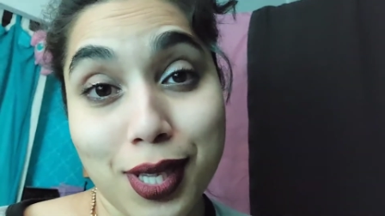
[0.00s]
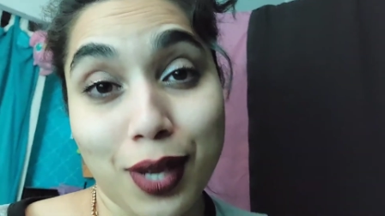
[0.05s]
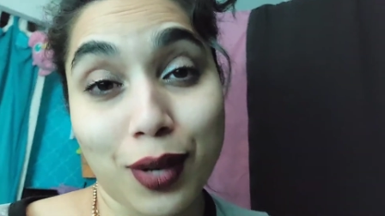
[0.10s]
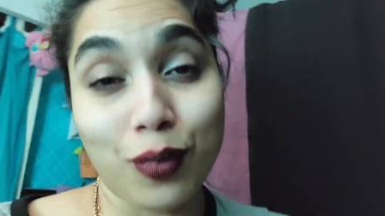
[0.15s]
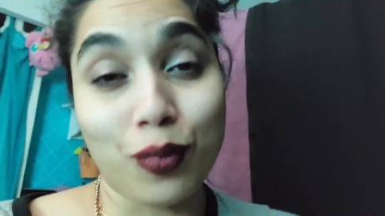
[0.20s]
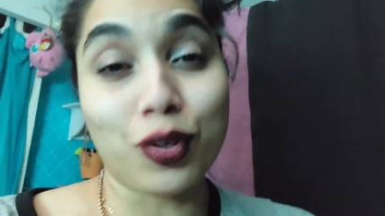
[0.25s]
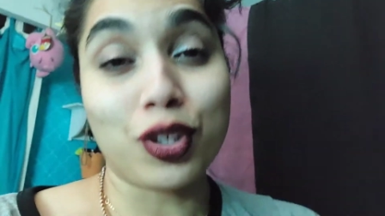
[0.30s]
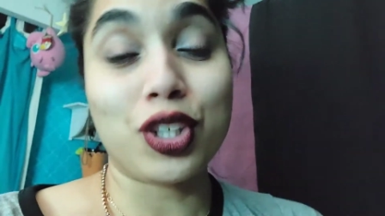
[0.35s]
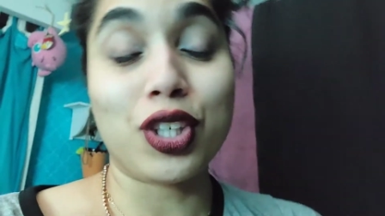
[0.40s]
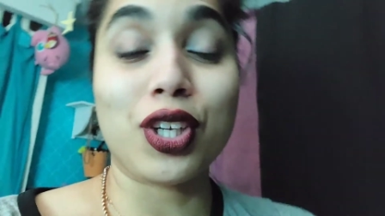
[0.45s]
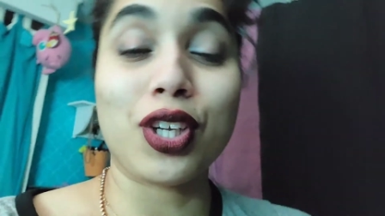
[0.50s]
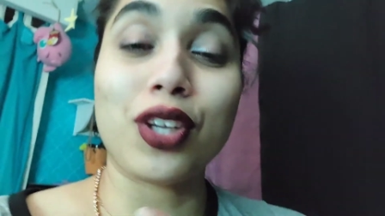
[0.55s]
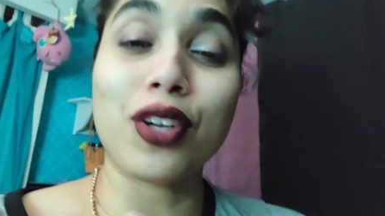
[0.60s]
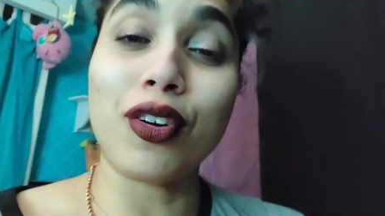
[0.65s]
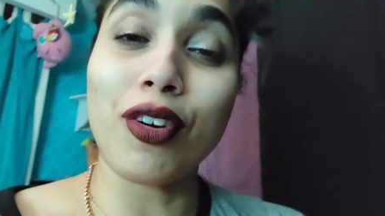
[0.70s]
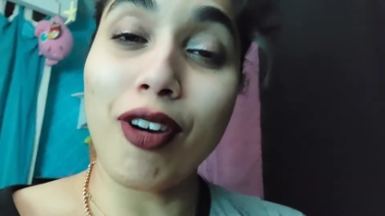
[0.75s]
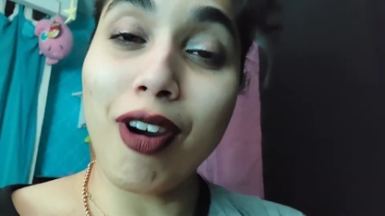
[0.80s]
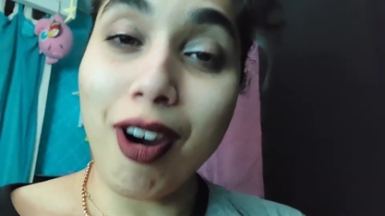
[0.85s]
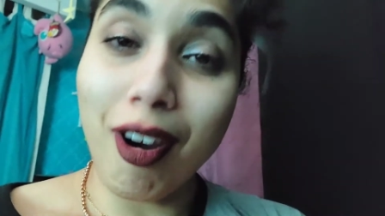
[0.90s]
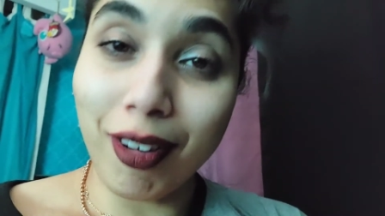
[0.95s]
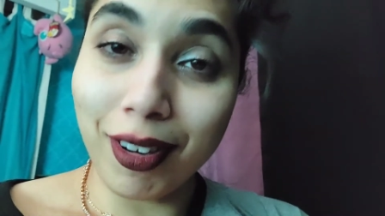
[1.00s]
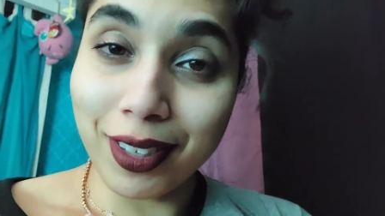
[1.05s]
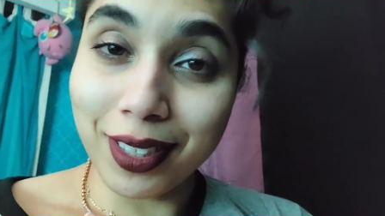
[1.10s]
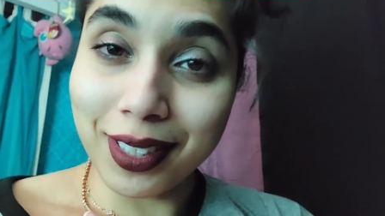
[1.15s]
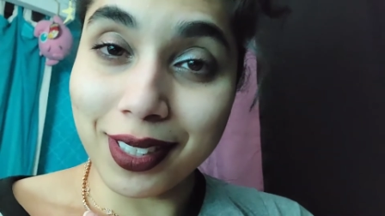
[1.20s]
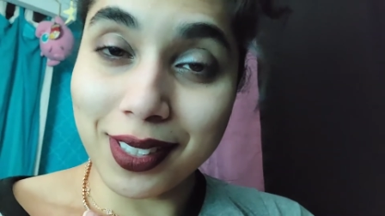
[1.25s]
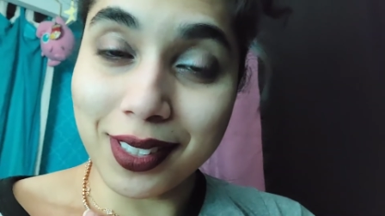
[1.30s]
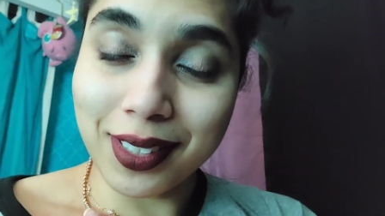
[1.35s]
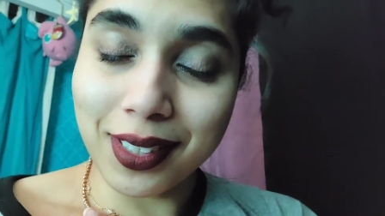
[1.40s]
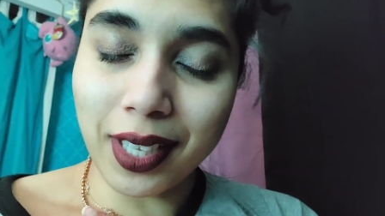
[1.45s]
I am wishing your
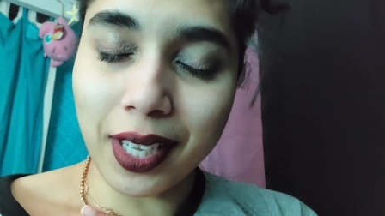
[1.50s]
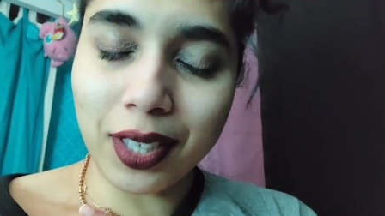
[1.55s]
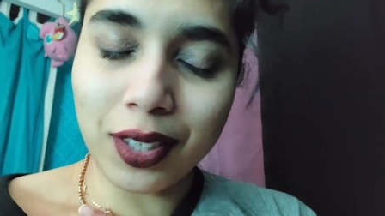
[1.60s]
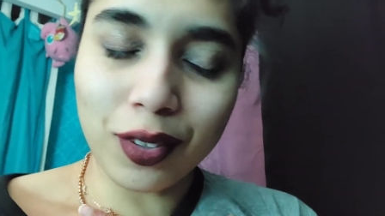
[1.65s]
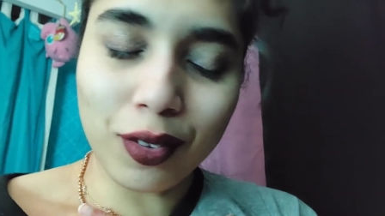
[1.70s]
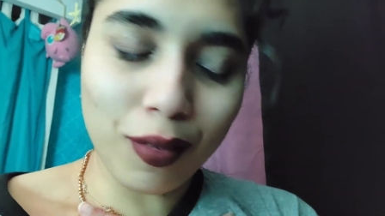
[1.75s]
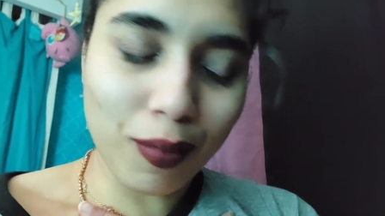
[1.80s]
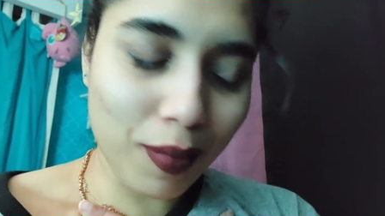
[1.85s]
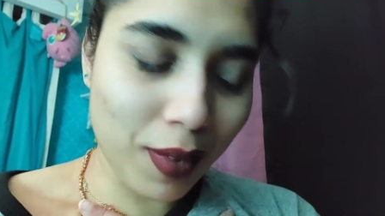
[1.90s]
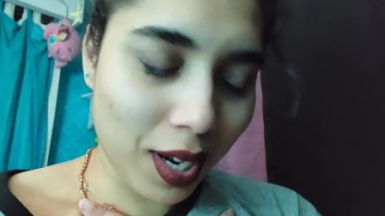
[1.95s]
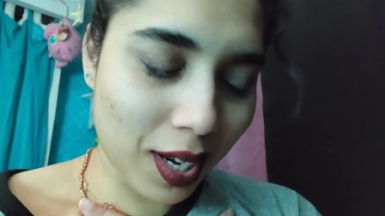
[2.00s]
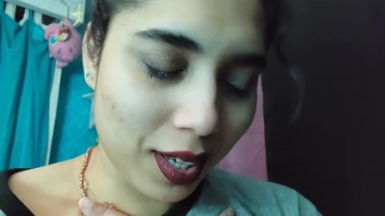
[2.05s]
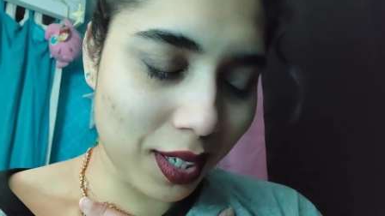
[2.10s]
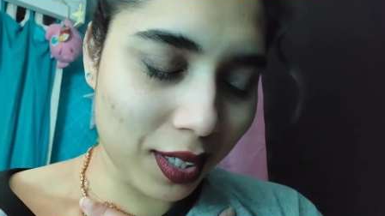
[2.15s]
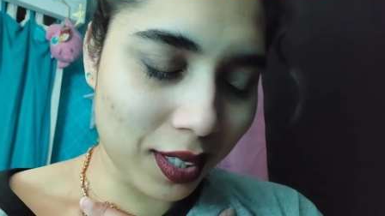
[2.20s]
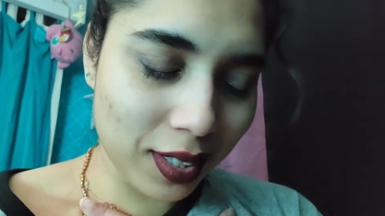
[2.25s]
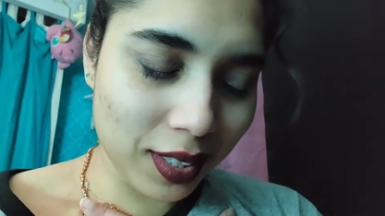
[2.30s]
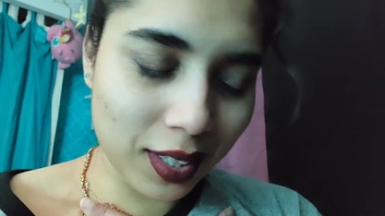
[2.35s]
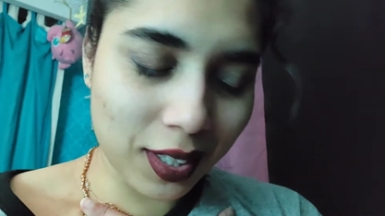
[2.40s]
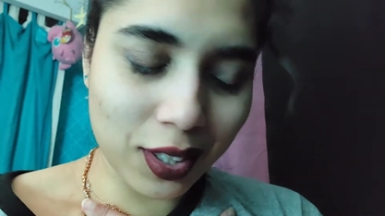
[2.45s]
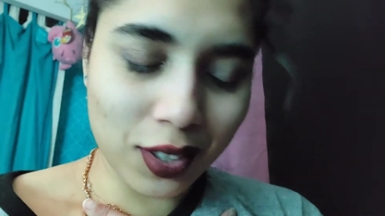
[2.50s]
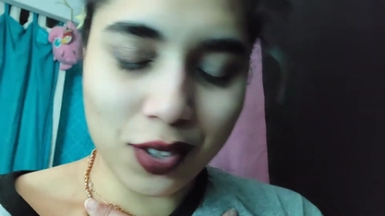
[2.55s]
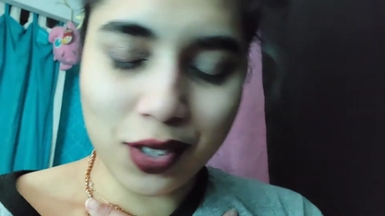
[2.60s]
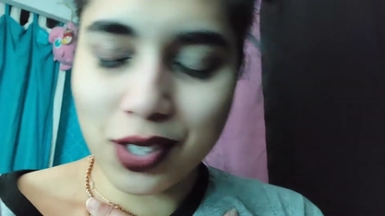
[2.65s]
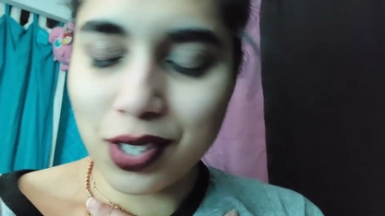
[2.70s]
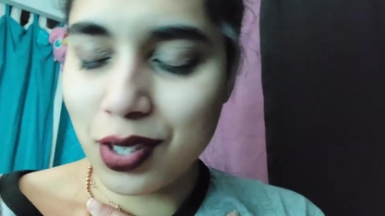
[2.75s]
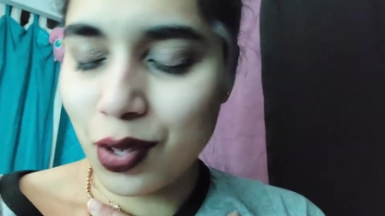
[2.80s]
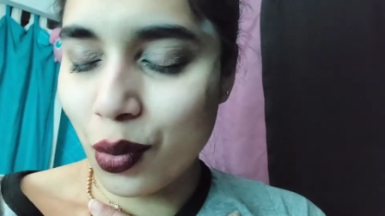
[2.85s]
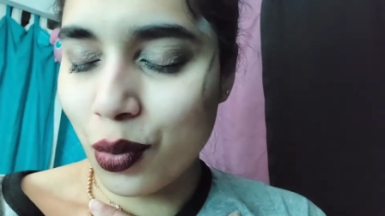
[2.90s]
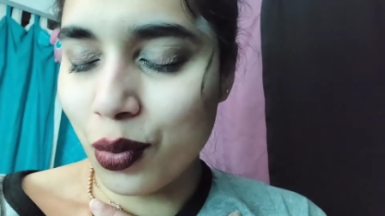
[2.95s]
heart and your mind and your
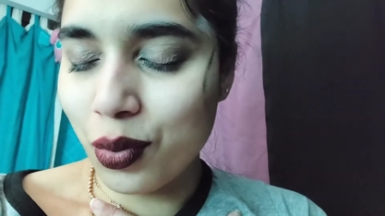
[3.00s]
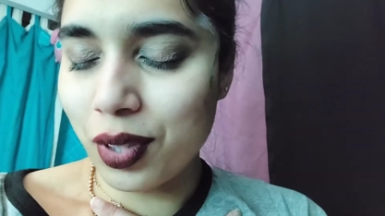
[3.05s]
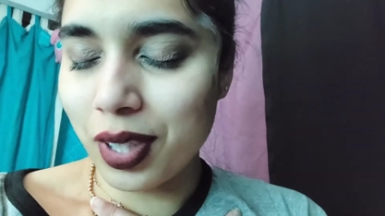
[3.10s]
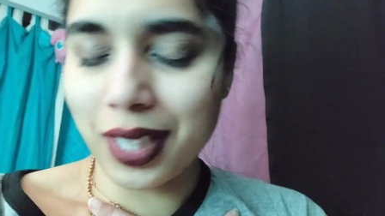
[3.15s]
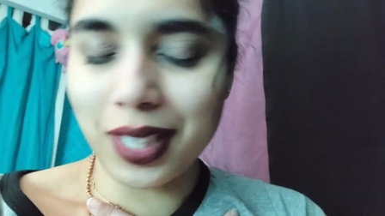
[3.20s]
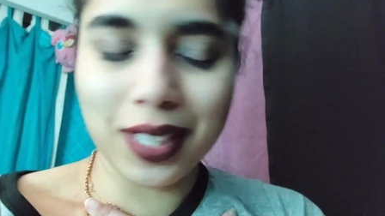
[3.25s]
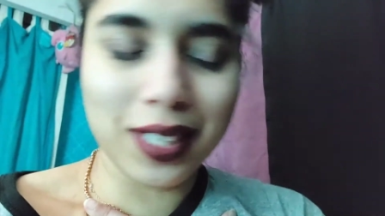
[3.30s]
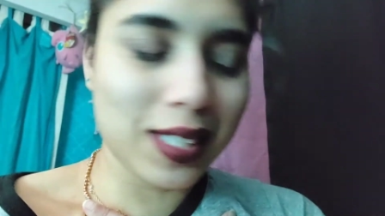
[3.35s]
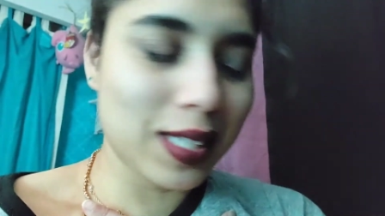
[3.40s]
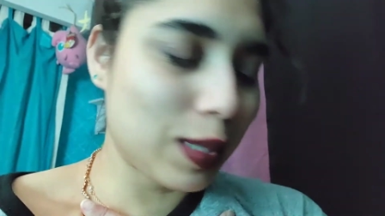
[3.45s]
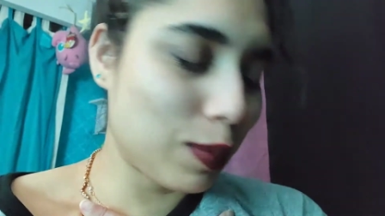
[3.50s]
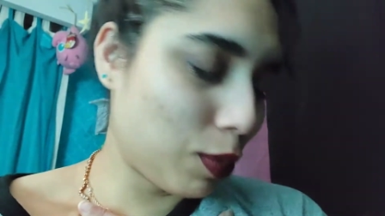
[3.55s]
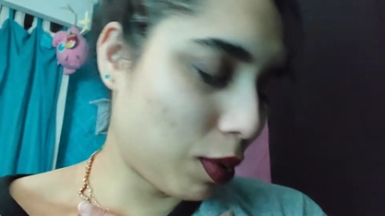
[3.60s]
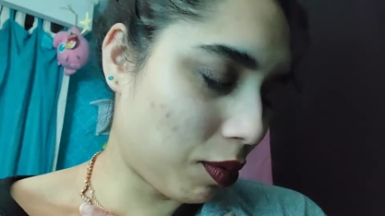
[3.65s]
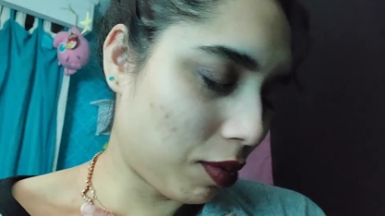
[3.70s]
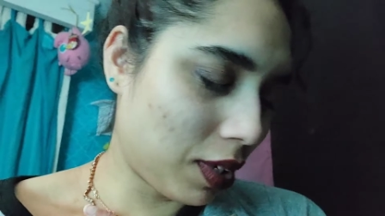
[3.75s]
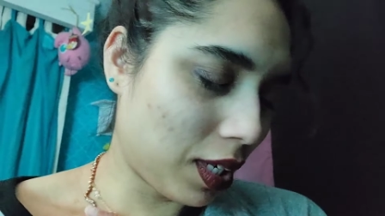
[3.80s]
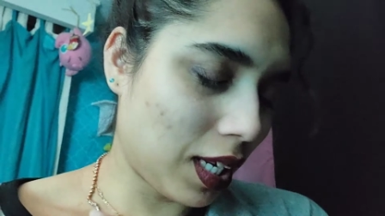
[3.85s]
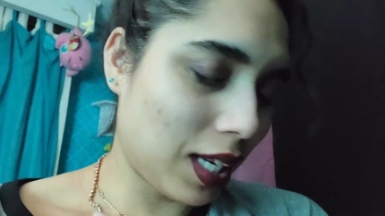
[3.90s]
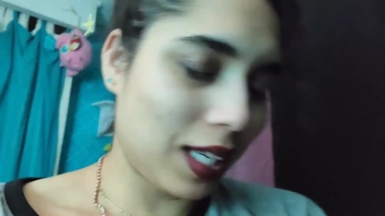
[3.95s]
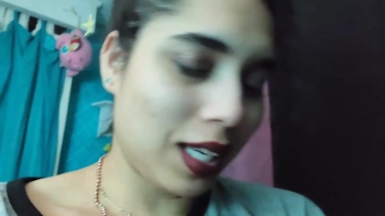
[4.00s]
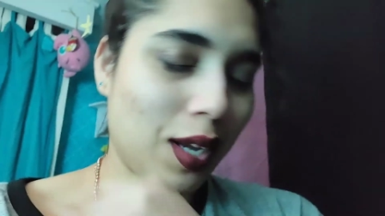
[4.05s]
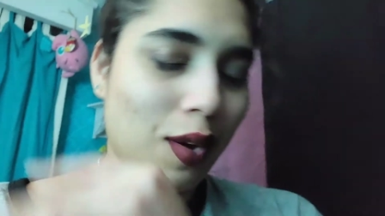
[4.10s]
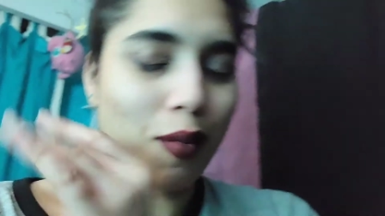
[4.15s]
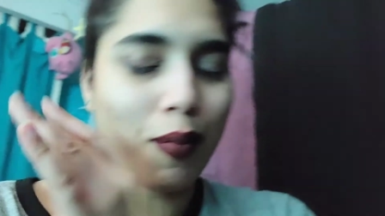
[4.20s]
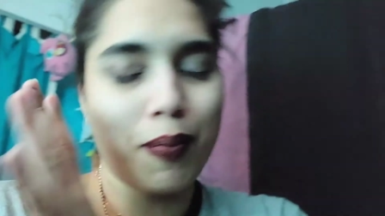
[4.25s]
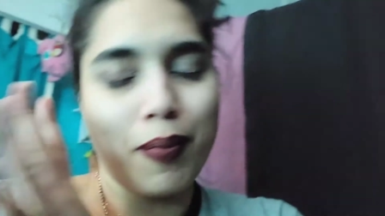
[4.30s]
soul and your spirit and your